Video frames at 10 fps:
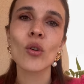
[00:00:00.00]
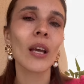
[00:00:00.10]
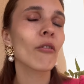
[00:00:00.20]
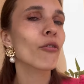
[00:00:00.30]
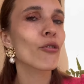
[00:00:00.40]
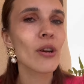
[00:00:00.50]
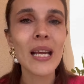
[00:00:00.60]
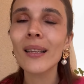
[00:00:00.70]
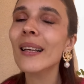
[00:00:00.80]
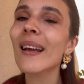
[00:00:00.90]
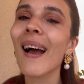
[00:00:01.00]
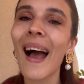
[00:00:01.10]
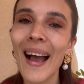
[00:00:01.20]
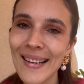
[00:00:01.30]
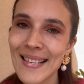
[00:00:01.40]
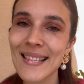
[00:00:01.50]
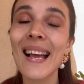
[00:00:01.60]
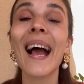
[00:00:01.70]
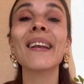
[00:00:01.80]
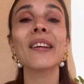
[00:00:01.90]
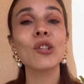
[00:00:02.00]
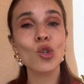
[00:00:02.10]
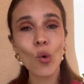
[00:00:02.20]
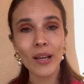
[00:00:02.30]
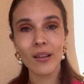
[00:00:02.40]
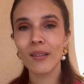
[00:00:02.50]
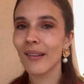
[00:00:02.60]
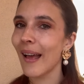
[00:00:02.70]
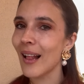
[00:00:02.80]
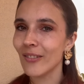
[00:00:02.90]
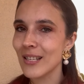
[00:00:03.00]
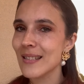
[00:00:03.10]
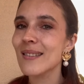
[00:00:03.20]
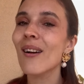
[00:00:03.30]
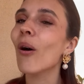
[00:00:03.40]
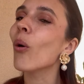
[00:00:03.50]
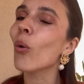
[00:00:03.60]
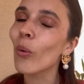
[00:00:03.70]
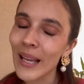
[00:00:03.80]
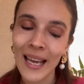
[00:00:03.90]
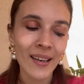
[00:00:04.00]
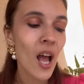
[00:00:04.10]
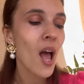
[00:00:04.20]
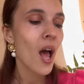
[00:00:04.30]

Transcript: you can freely access and enjoy the Elvis weekend.